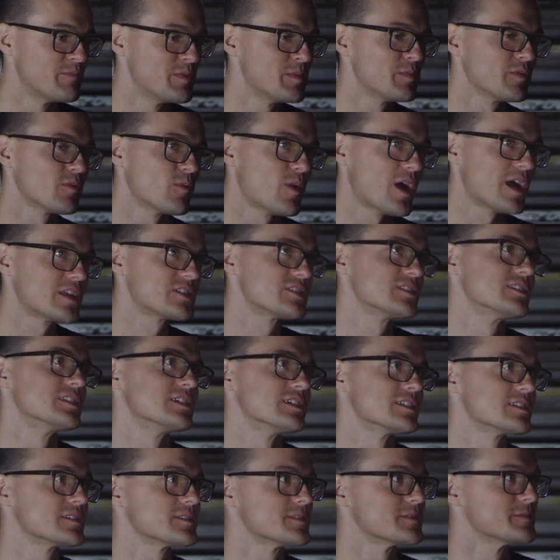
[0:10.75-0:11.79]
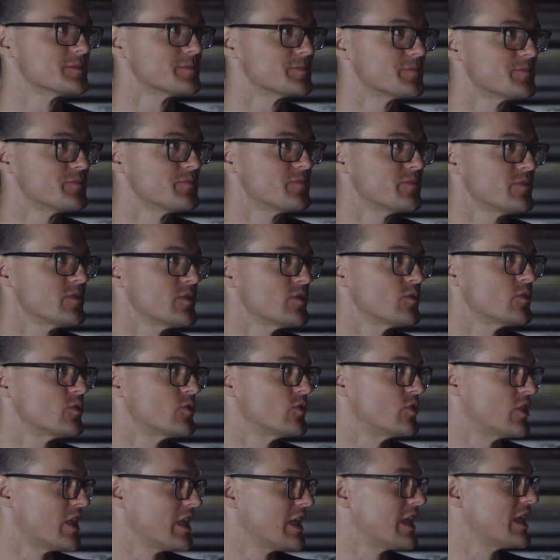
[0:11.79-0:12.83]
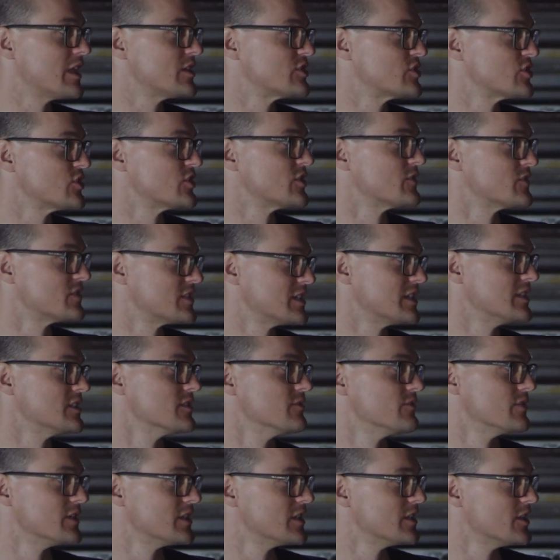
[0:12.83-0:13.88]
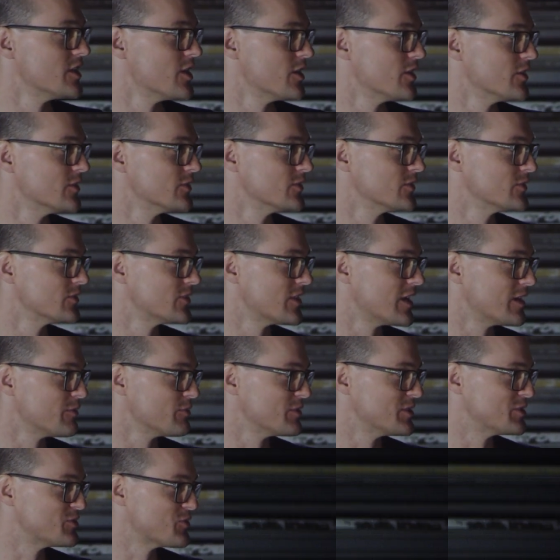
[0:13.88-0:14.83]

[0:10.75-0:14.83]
If people are watching this, they should have seen the video that we